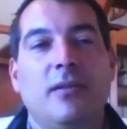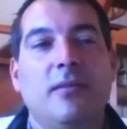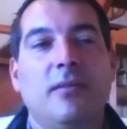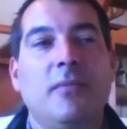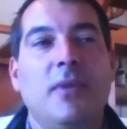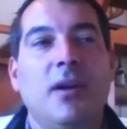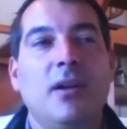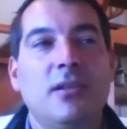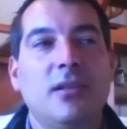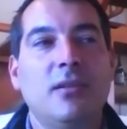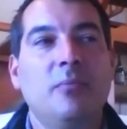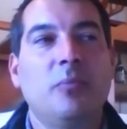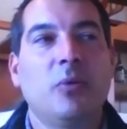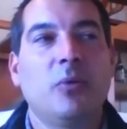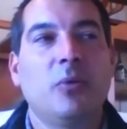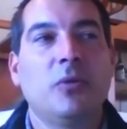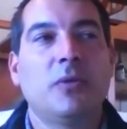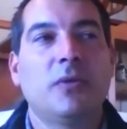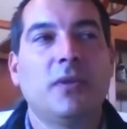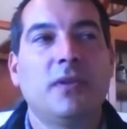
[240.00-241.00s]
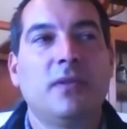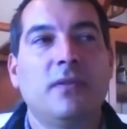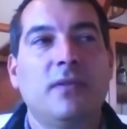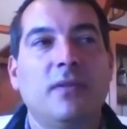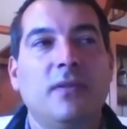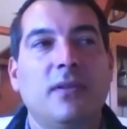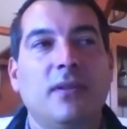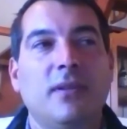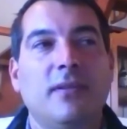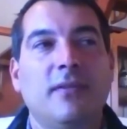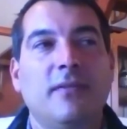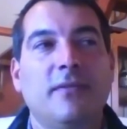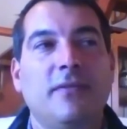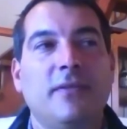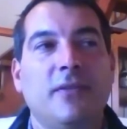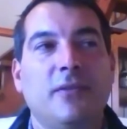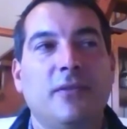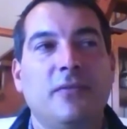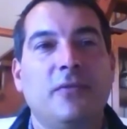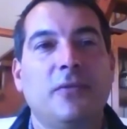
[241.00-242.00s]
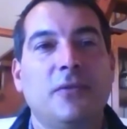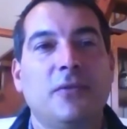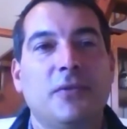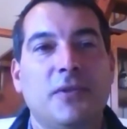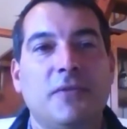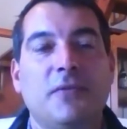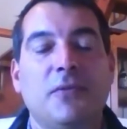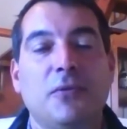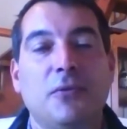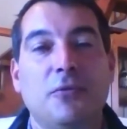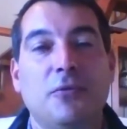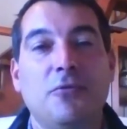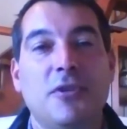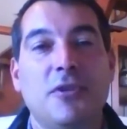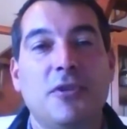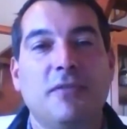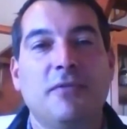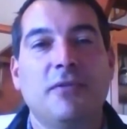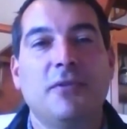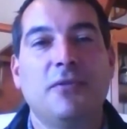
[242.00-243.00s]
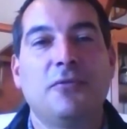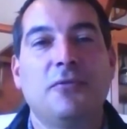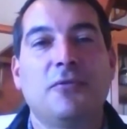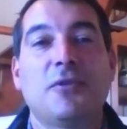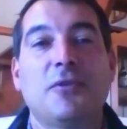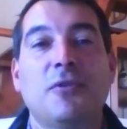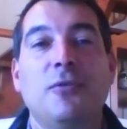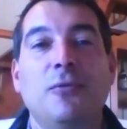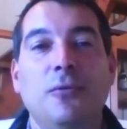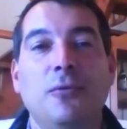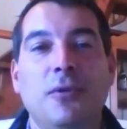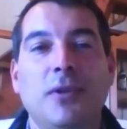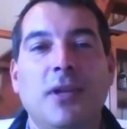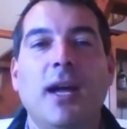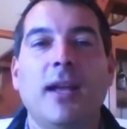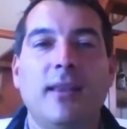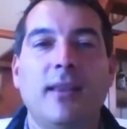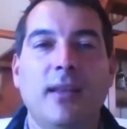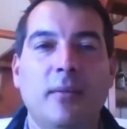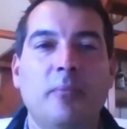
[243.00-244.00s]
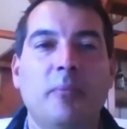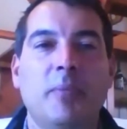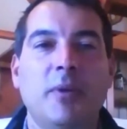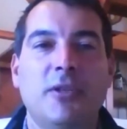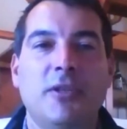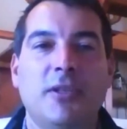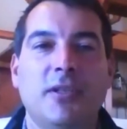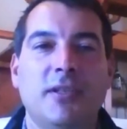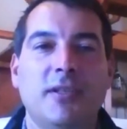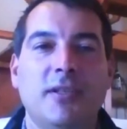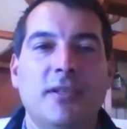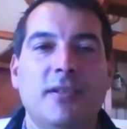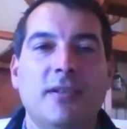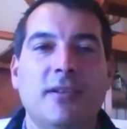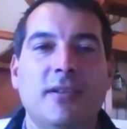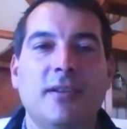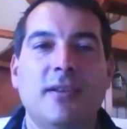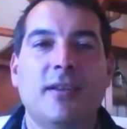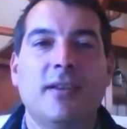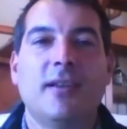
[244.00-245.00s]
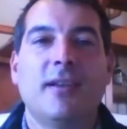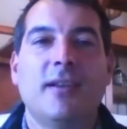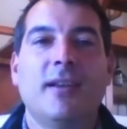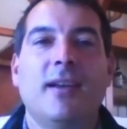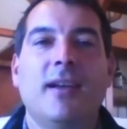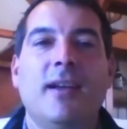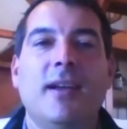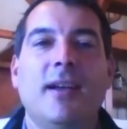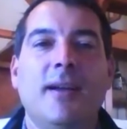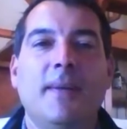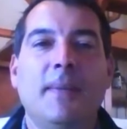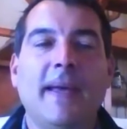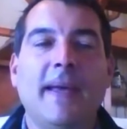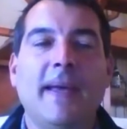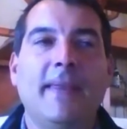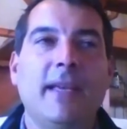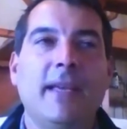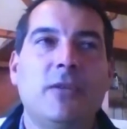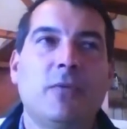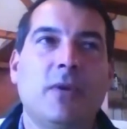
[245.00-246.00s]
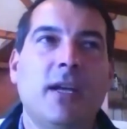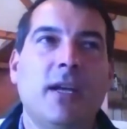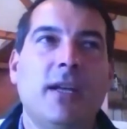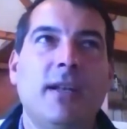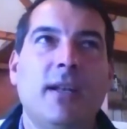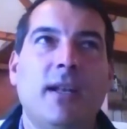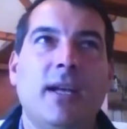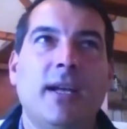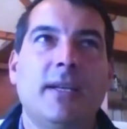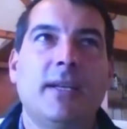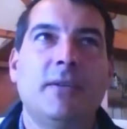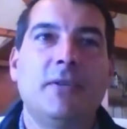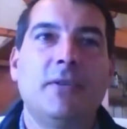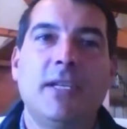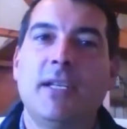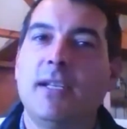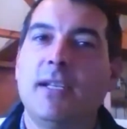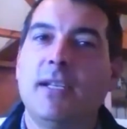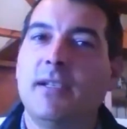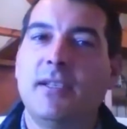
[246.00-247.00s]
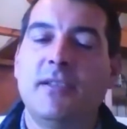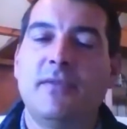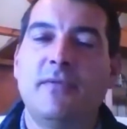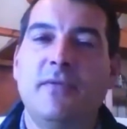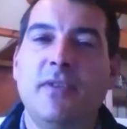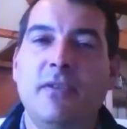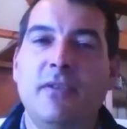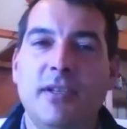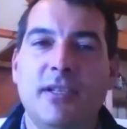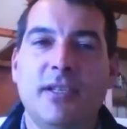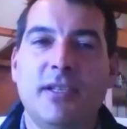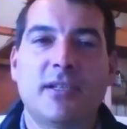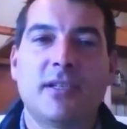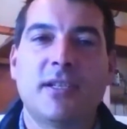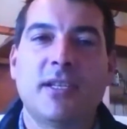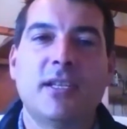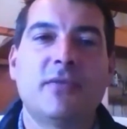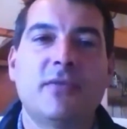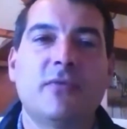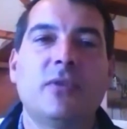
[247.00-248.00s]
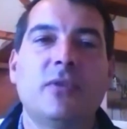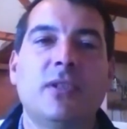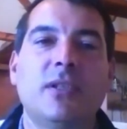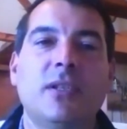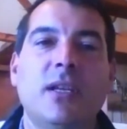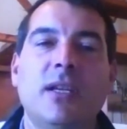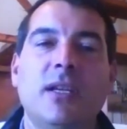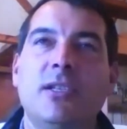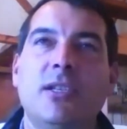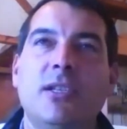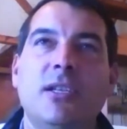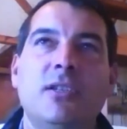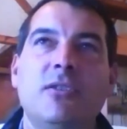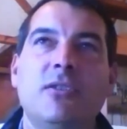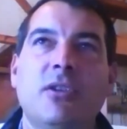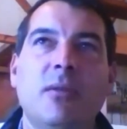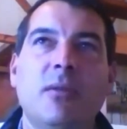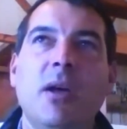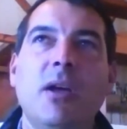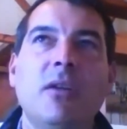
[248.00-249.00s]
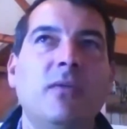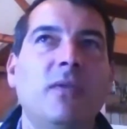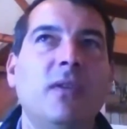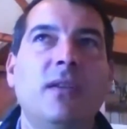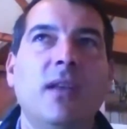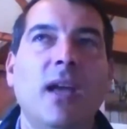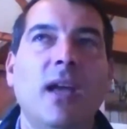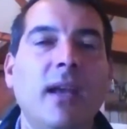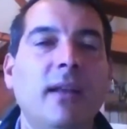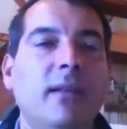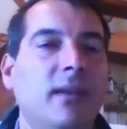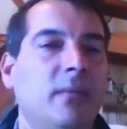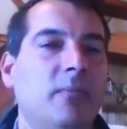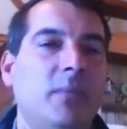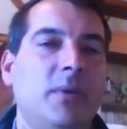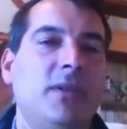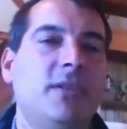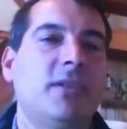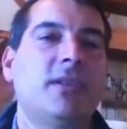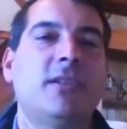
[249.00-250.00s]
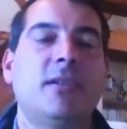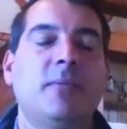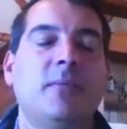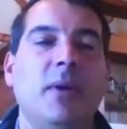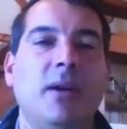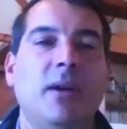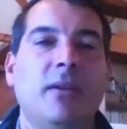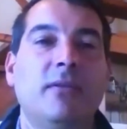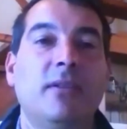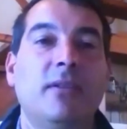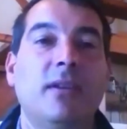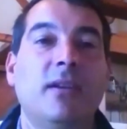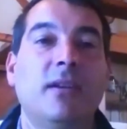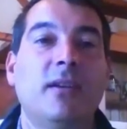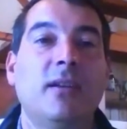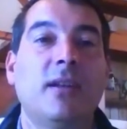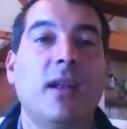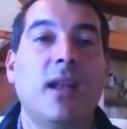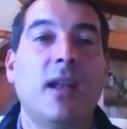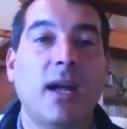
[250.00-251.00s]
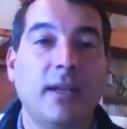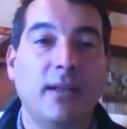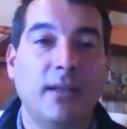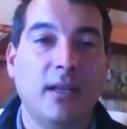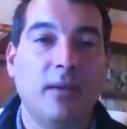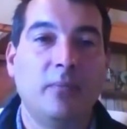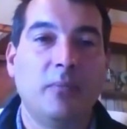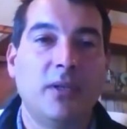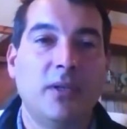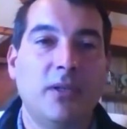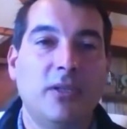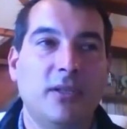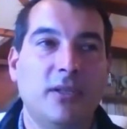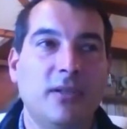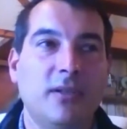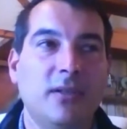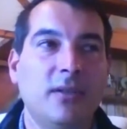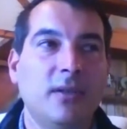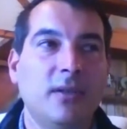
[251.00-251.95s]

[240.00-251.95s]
most important for good Sauvignons, cool night temperatures. And that's why, like, New Zealand is very successful. It's not about the day temperature, it's about the night temperature.